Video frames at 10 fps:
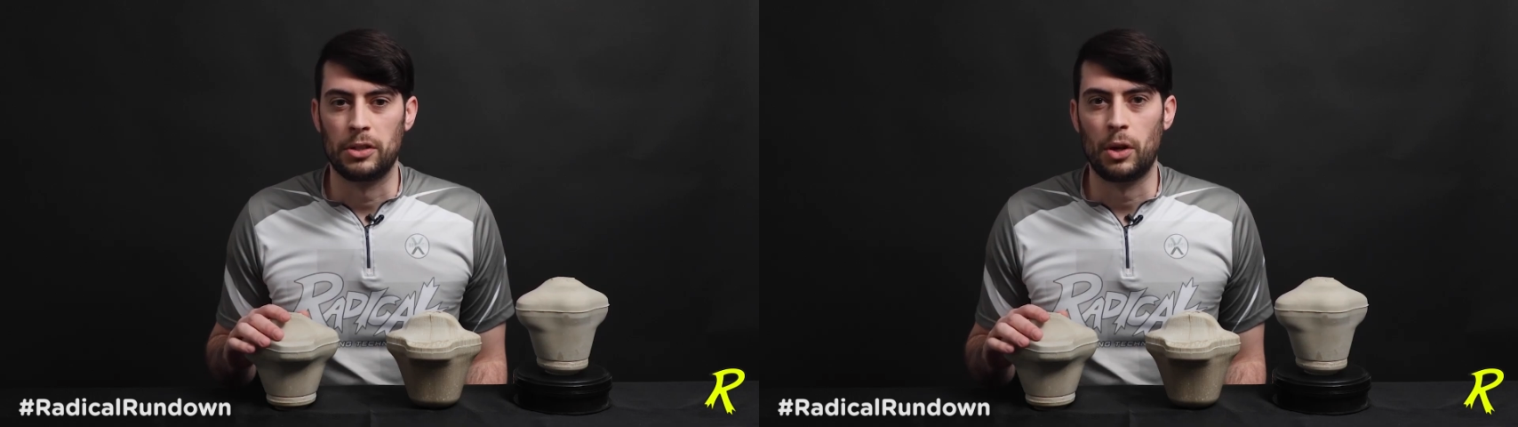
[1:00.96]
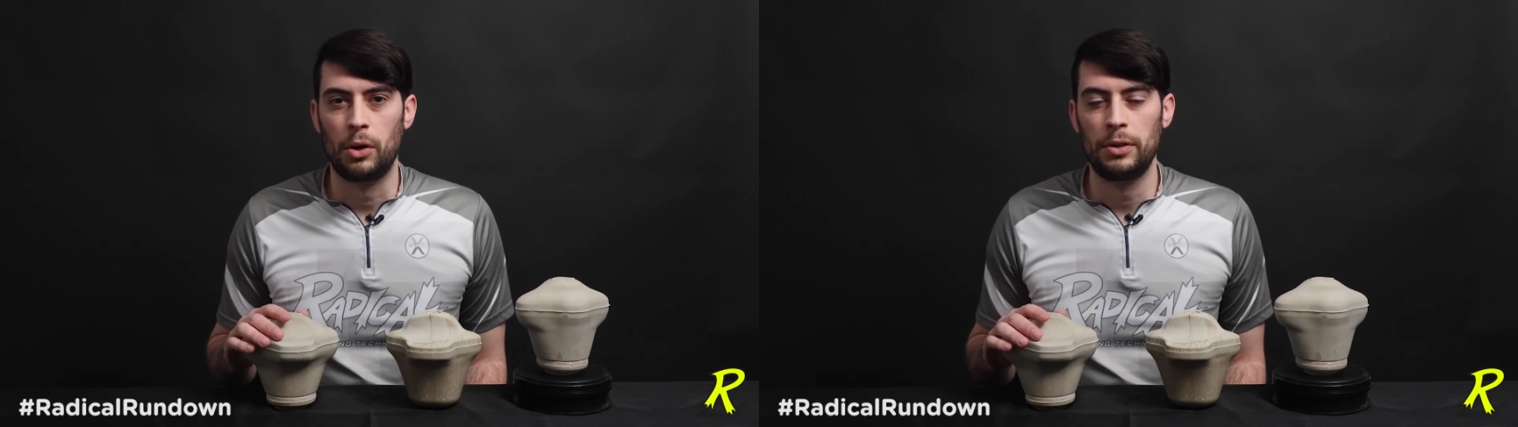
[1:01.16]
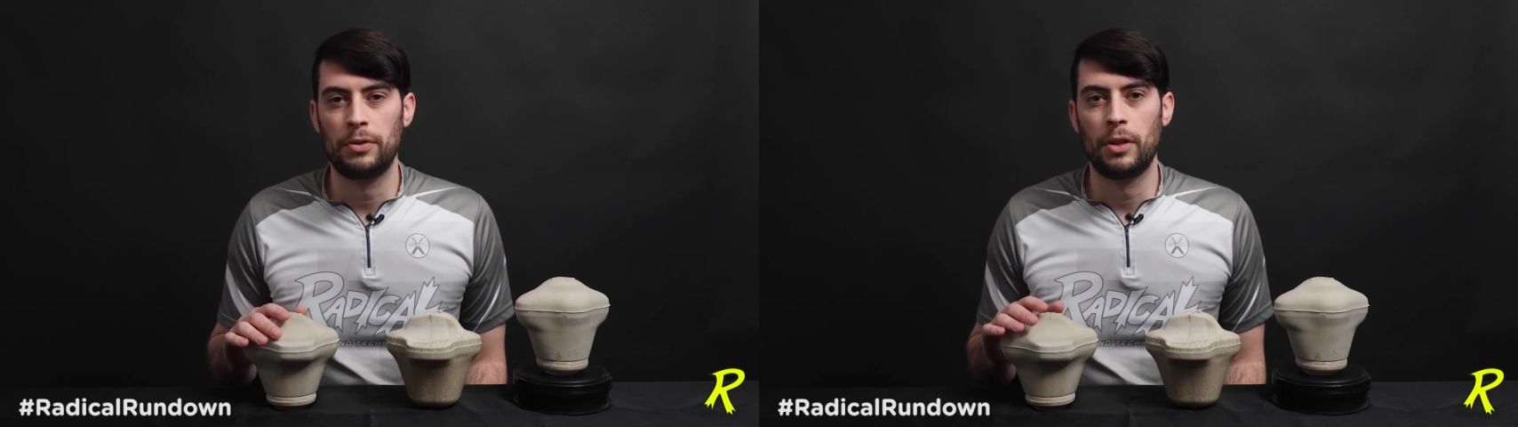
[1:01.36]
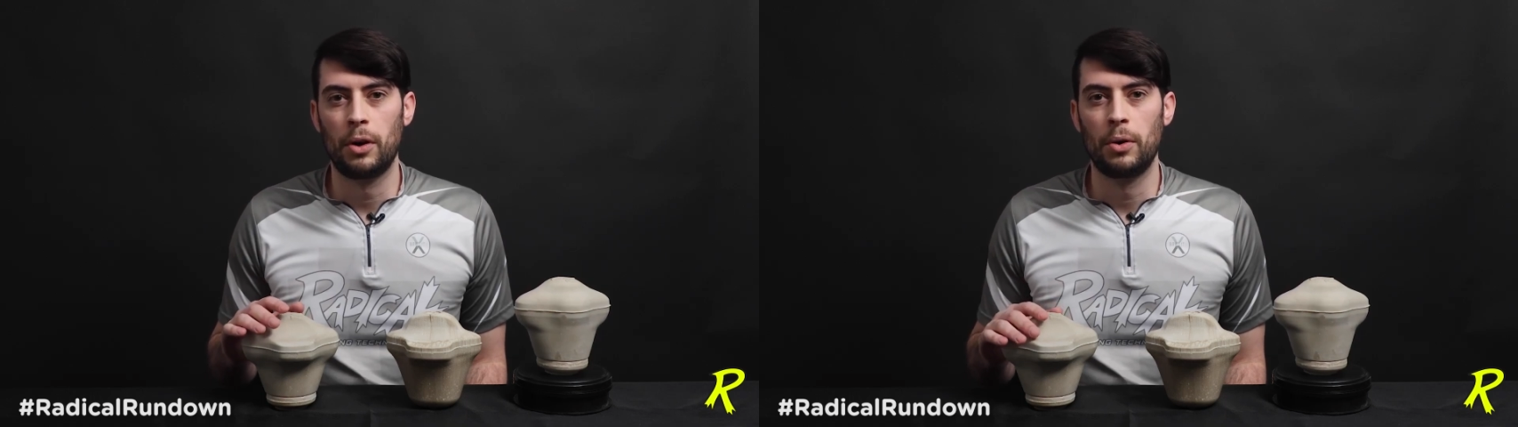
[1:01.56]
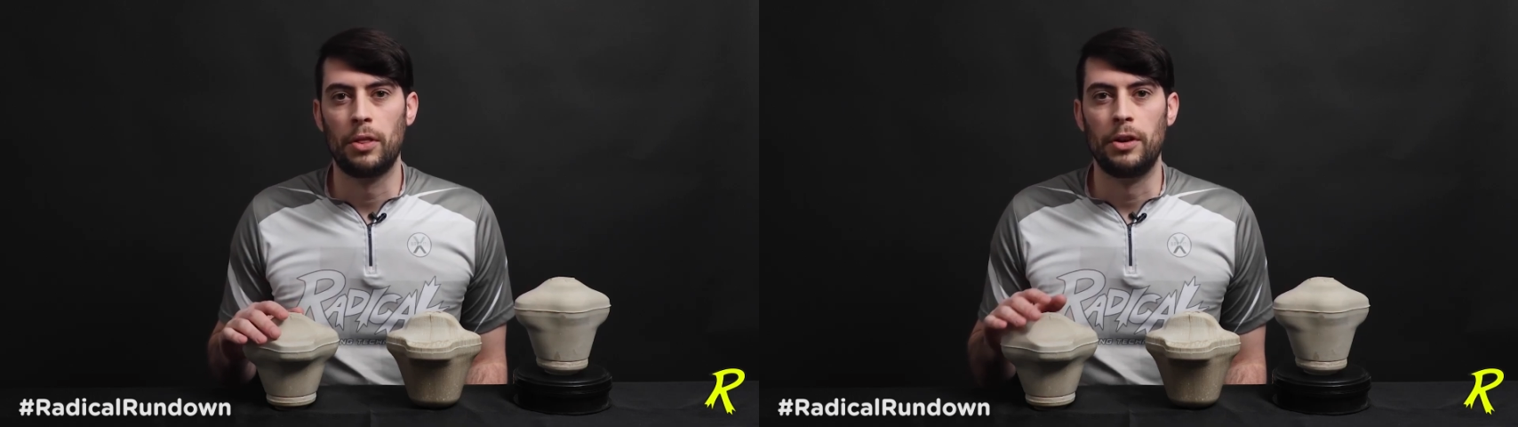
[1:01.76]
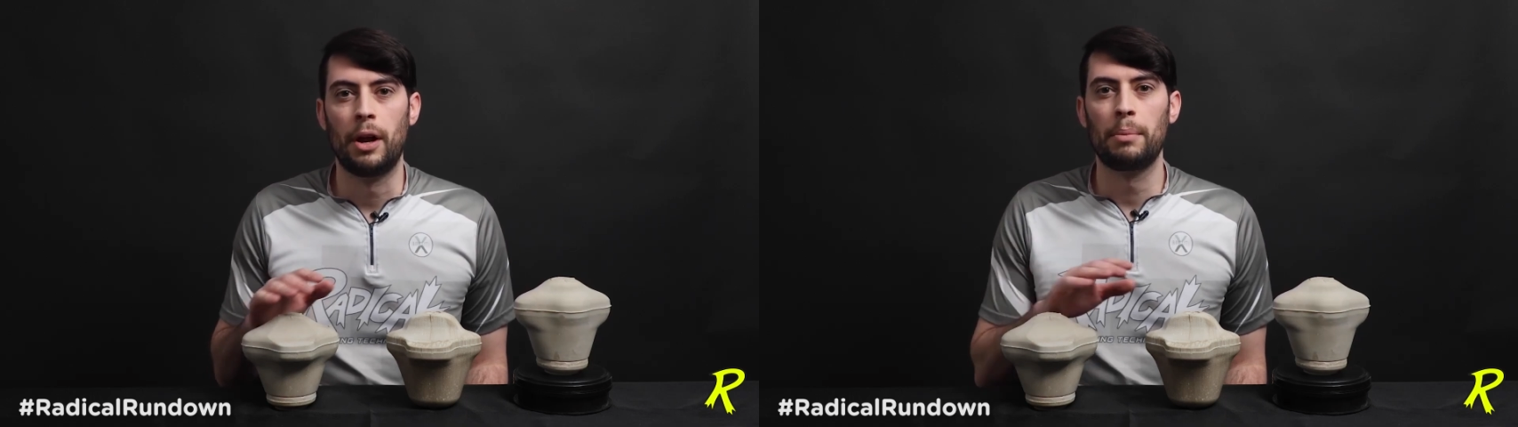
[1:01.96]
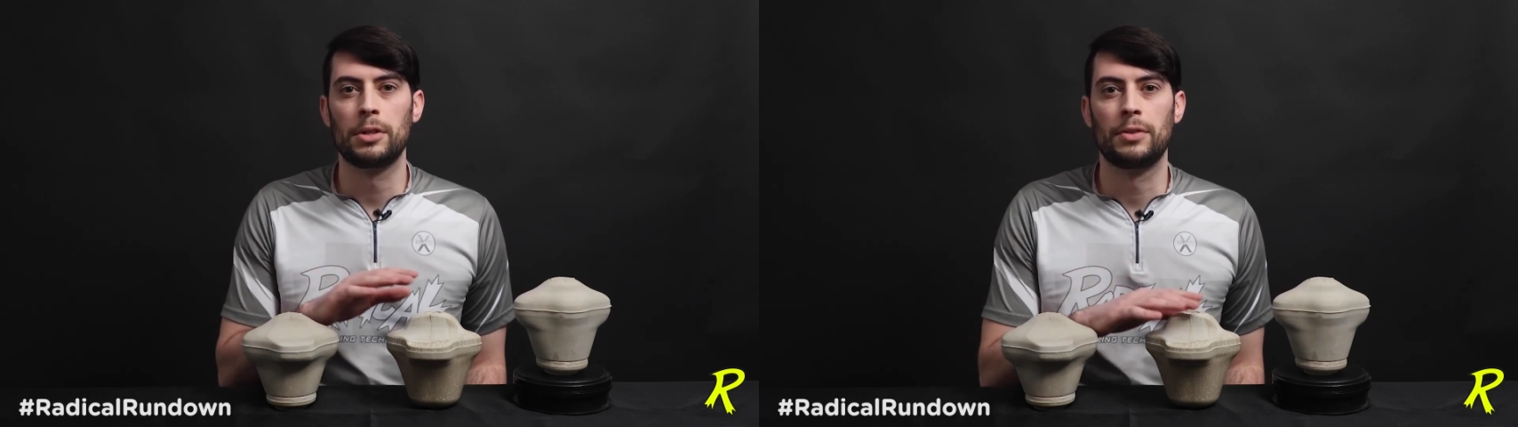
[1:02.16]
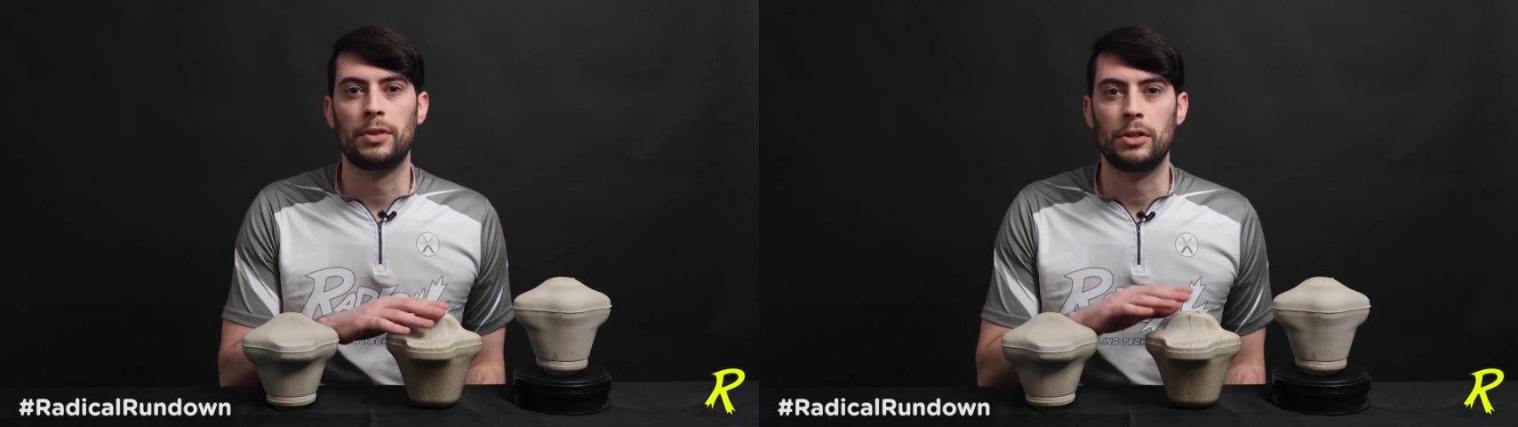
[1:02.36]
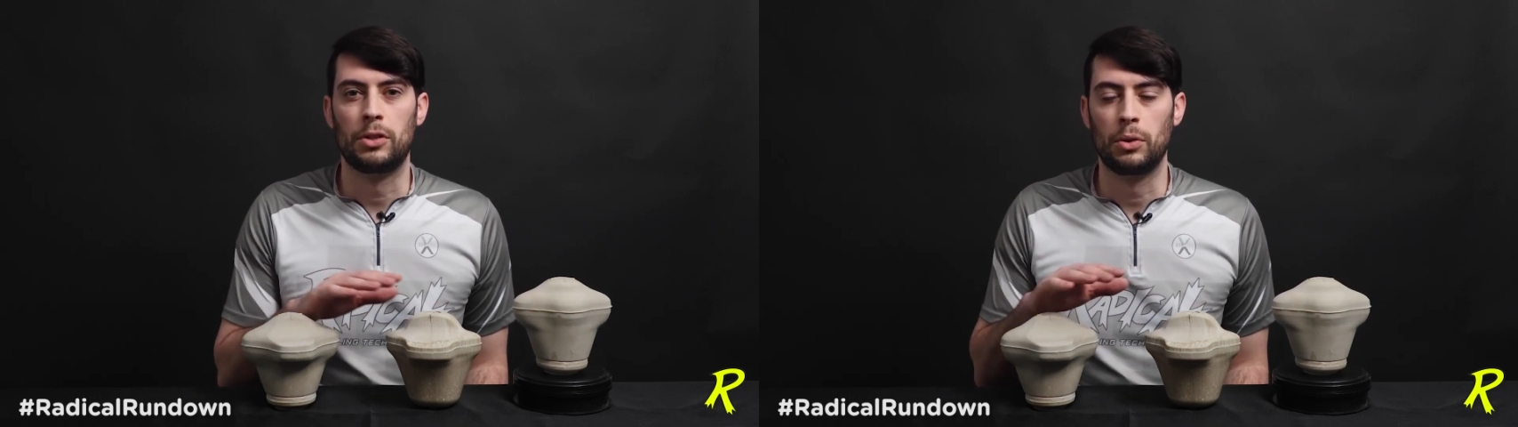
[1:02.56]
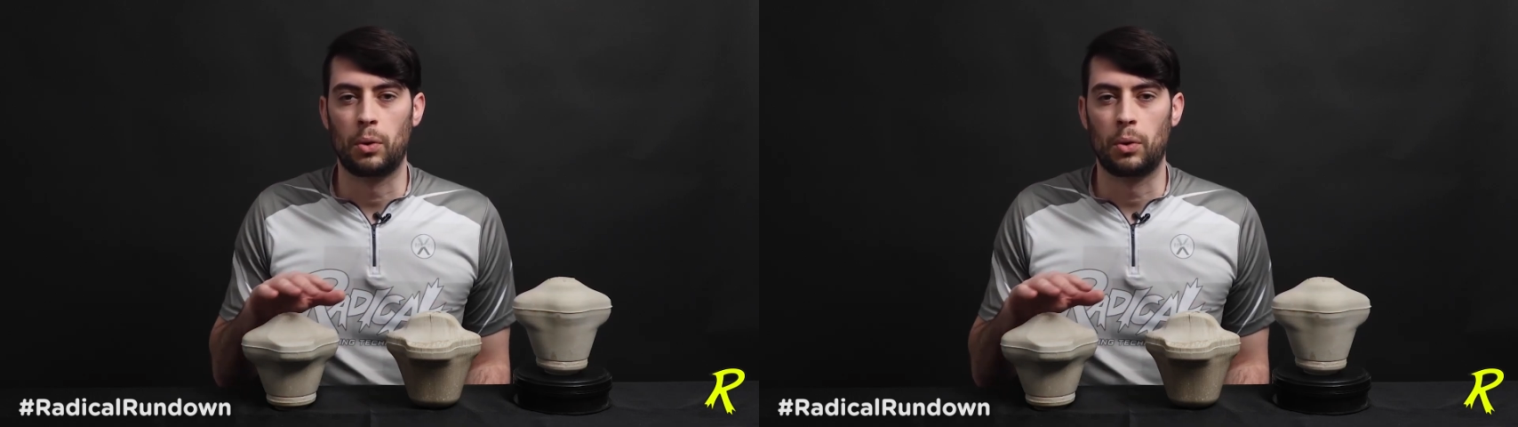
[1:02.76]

so even though the numbers of these two